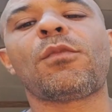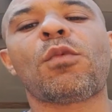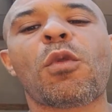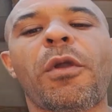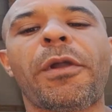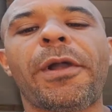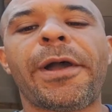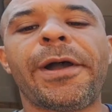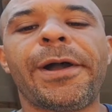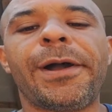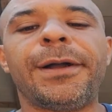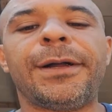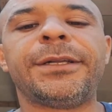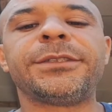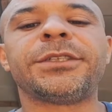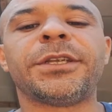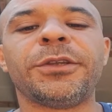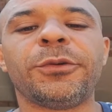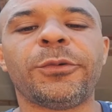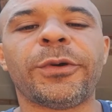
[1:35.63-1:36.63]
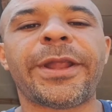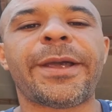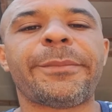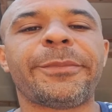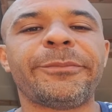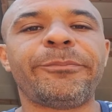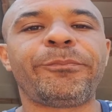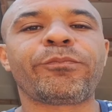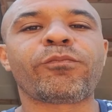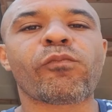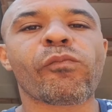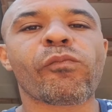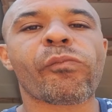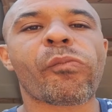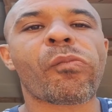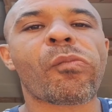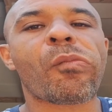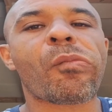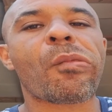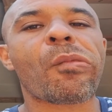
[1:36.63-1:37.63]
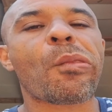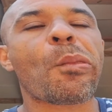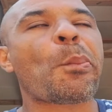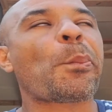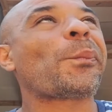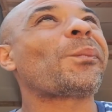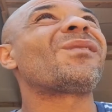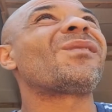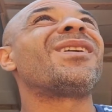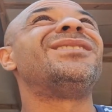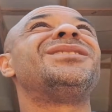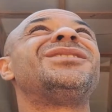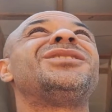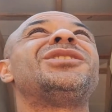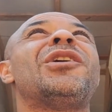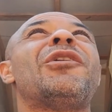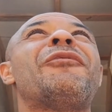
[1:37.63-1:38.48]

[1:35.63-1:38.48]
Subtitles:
I'll tell you what happened. So,